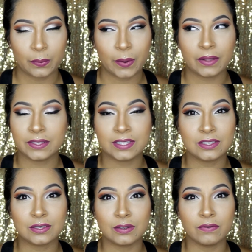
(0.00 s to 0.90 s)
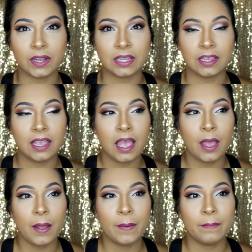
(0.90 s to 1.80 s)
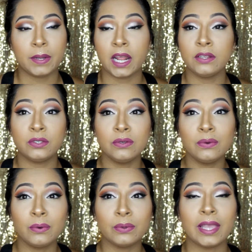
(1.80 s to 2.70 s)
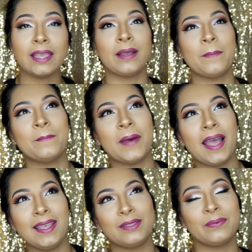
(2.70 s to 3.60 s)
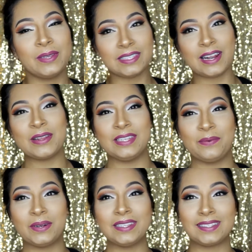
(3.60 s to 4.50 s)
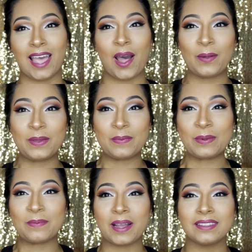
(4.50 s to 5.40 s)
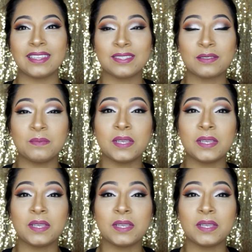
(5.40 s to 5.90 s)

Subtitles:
wow, this is too funny. But I do, like, the reason I did want to tell people about this was